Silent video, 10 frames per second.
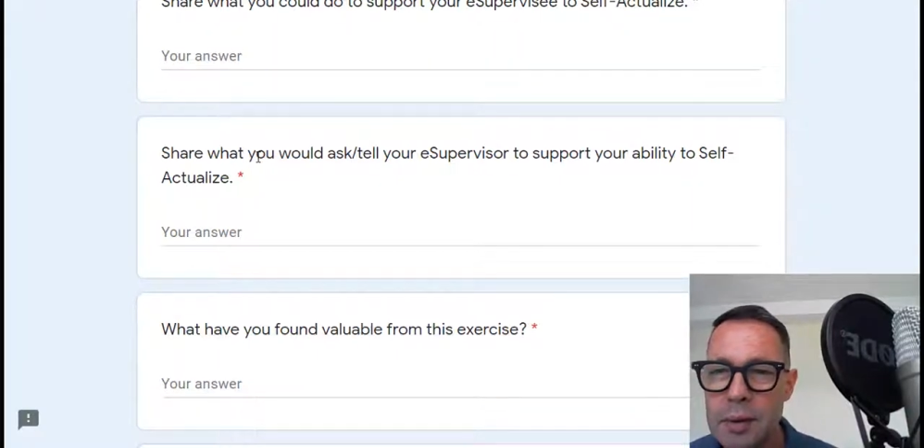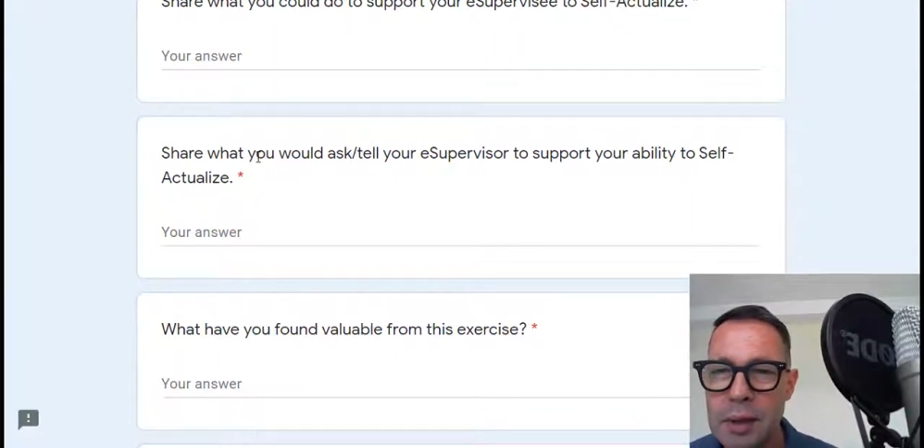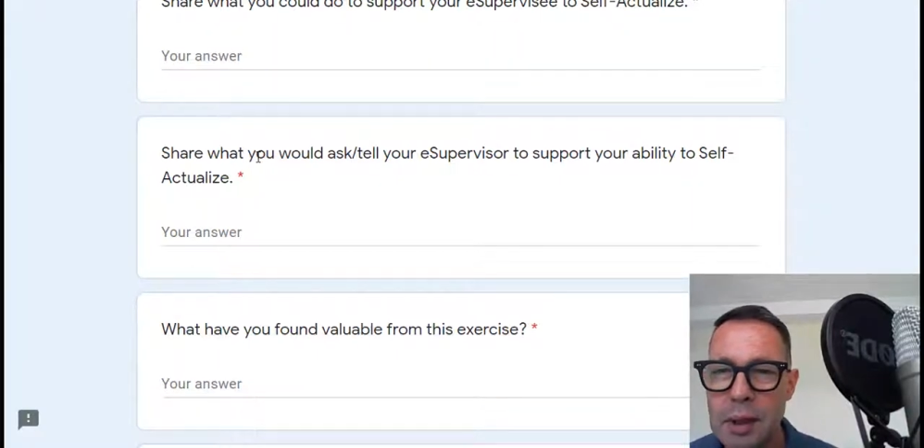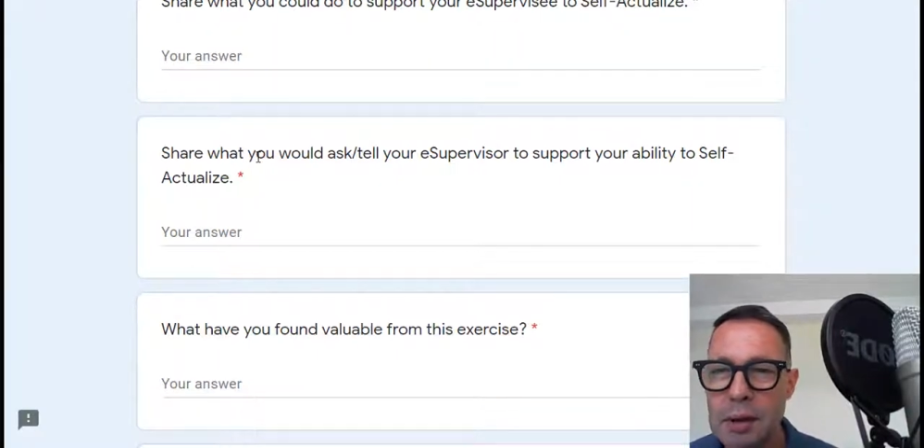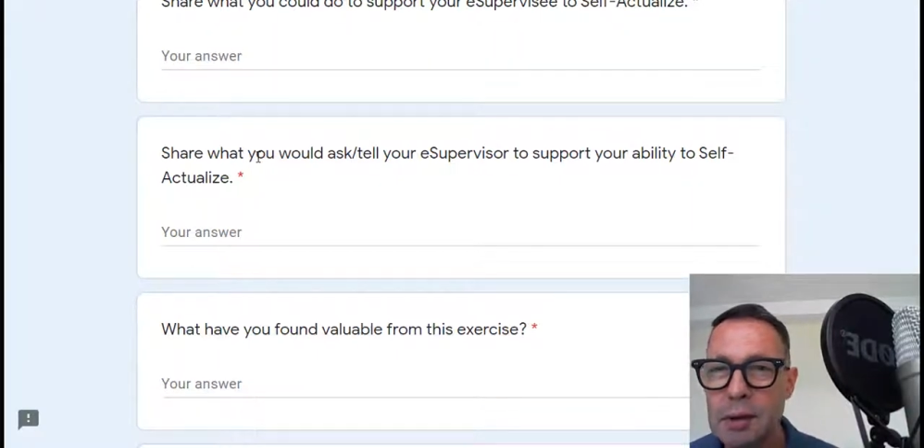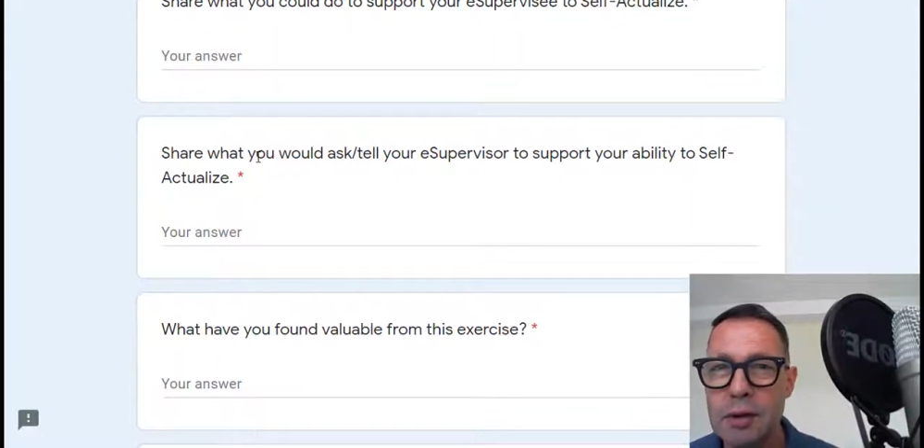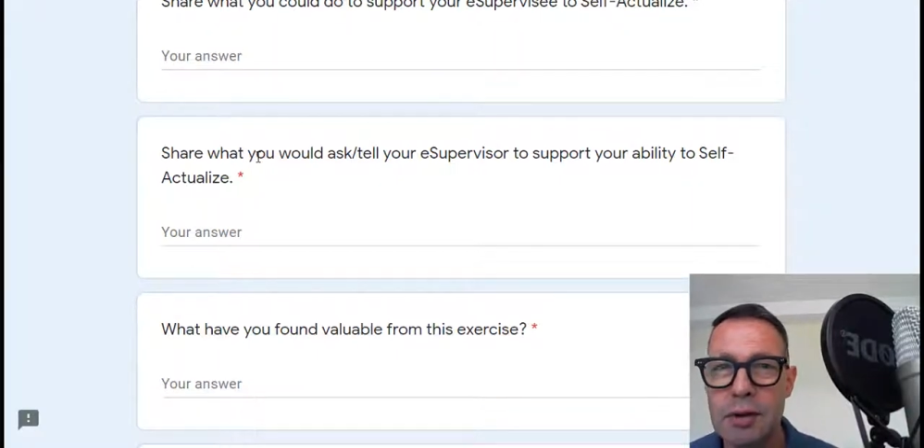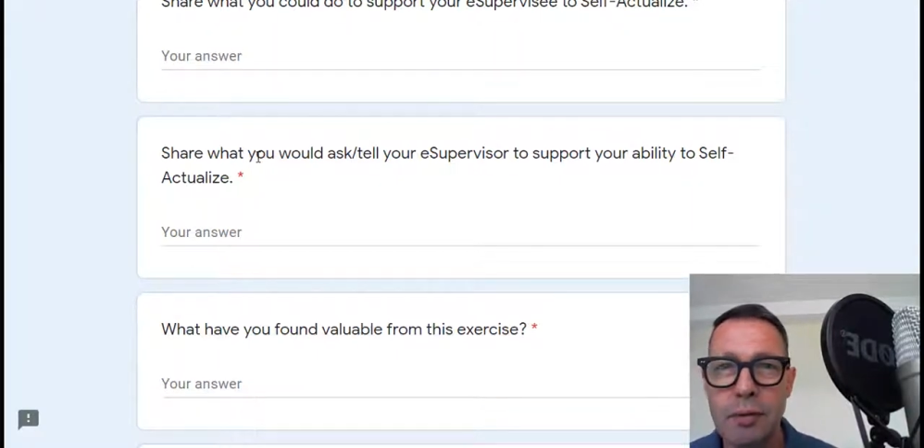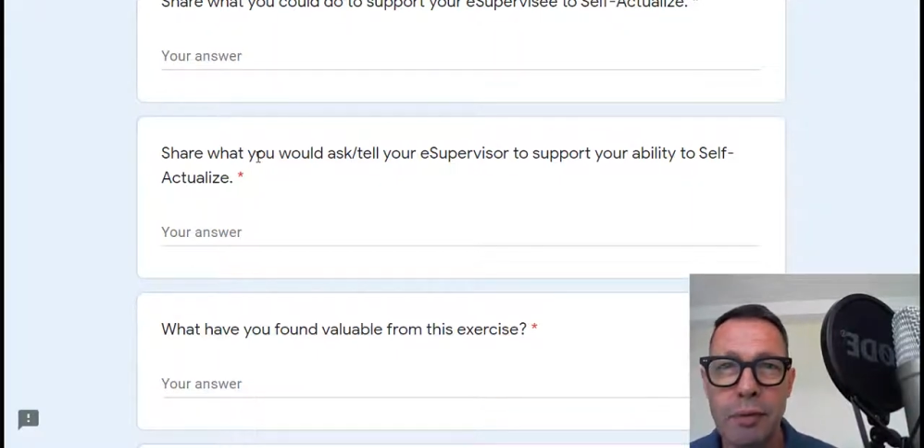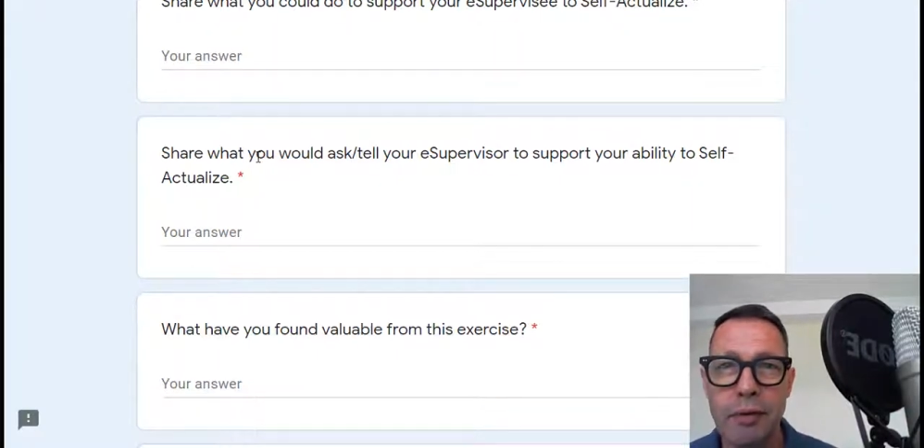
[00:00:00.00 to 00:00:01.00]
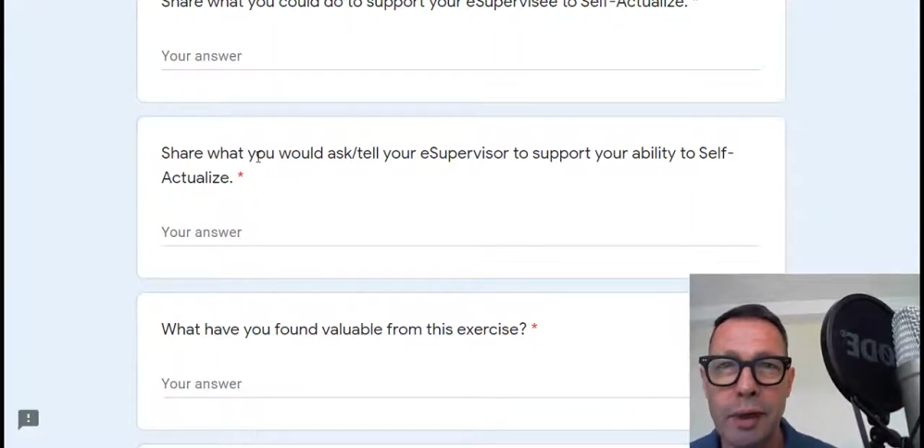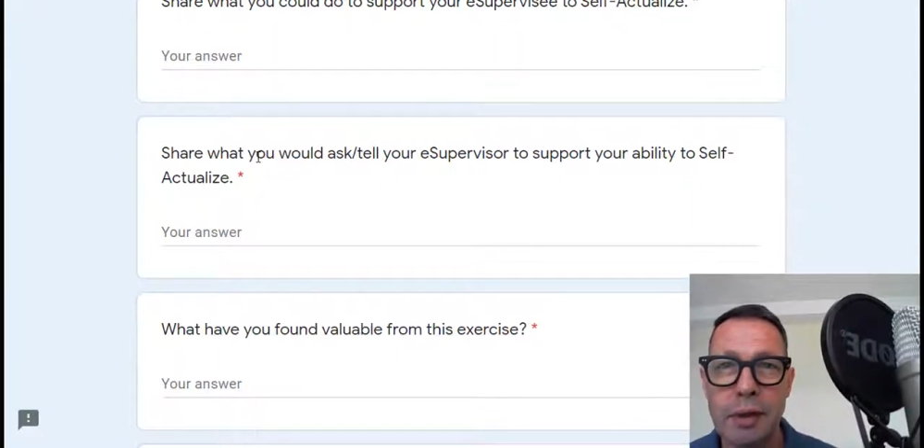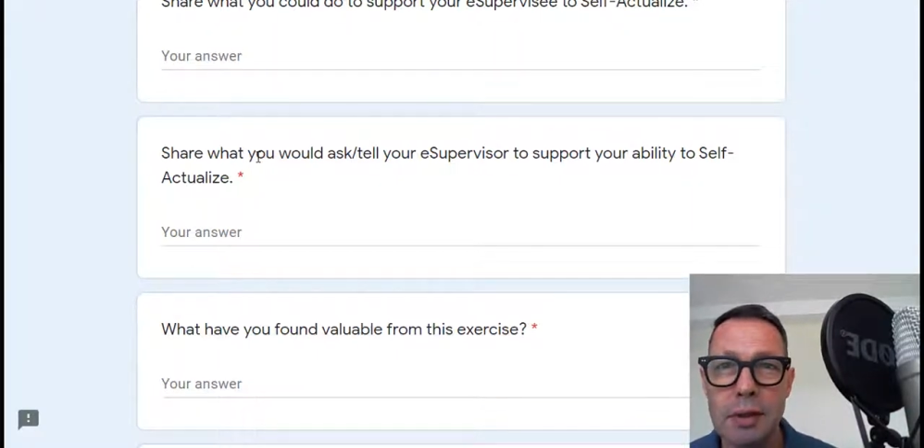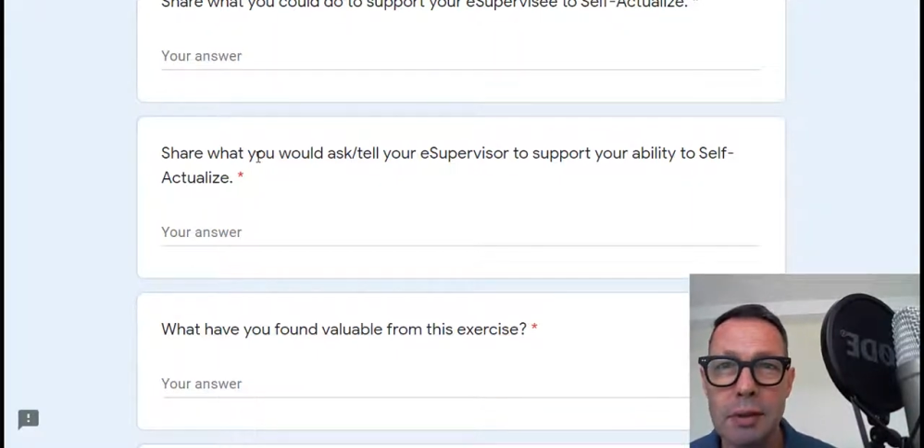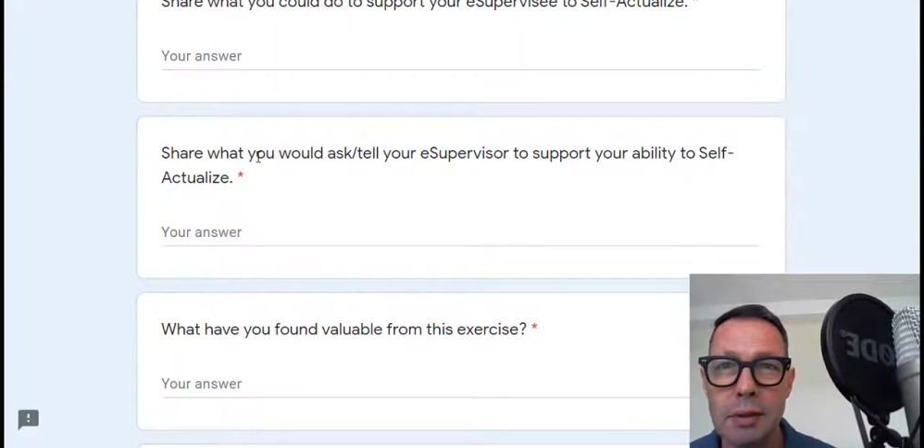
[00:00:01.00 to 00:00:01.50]
tell your
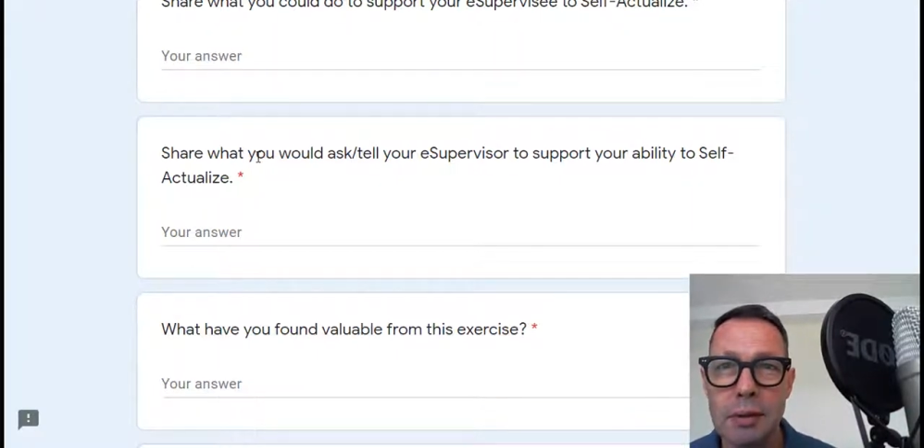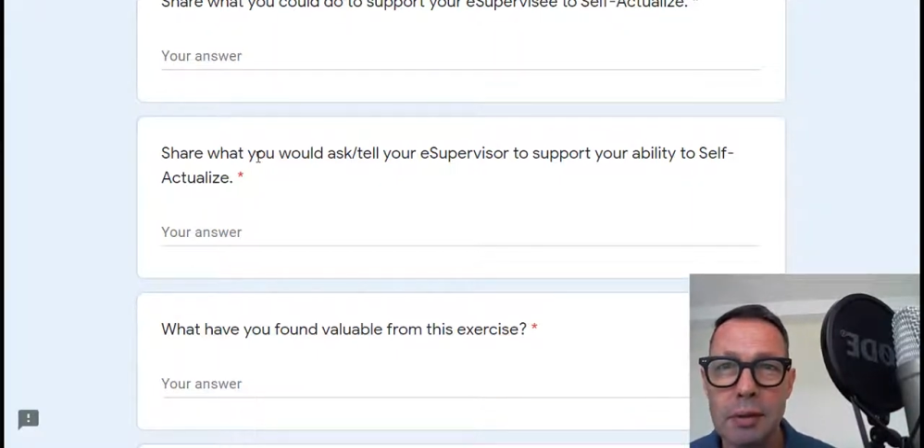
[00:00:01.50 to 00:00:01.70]
supervisor?